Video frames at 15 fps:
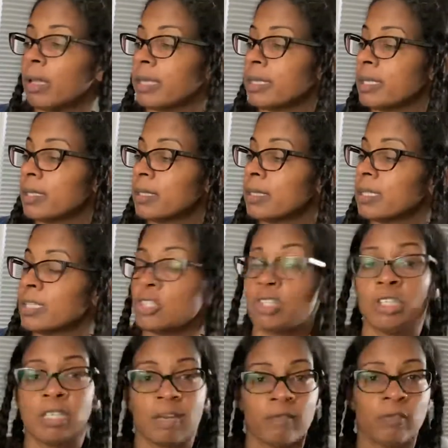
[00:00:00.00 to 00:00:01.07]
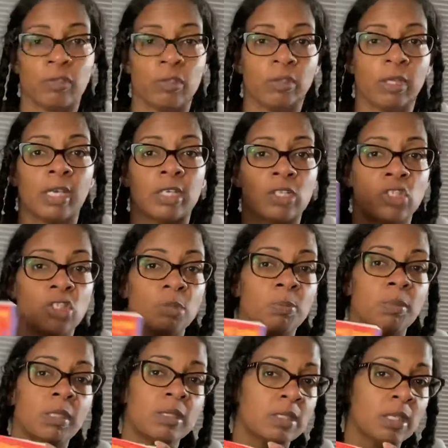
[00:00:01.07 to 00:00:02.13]
I think that they should never do that. It should
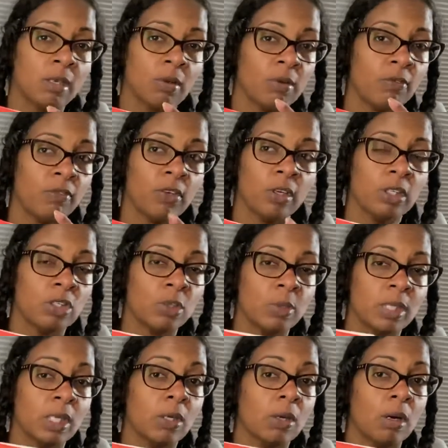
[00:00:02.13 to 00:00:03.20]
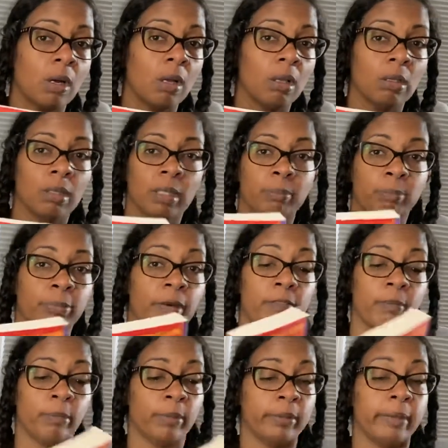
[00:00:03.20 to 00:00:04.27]
be a sticker if you're going to do it at all, and
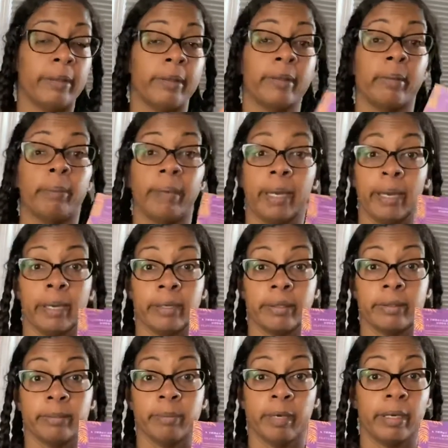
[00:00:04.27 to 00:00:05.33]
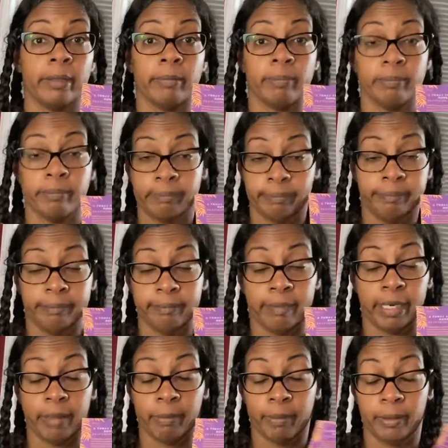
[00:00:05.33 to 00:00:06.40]
preferably on the back,
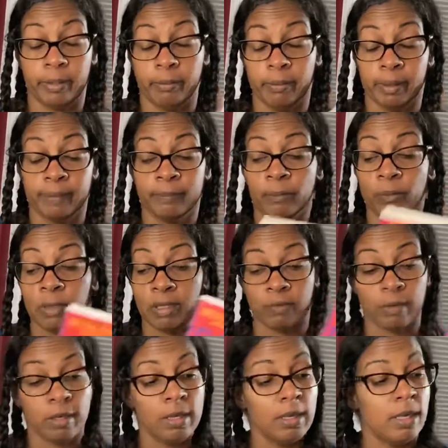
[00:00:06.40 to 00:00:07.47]
my opinion, but whatever.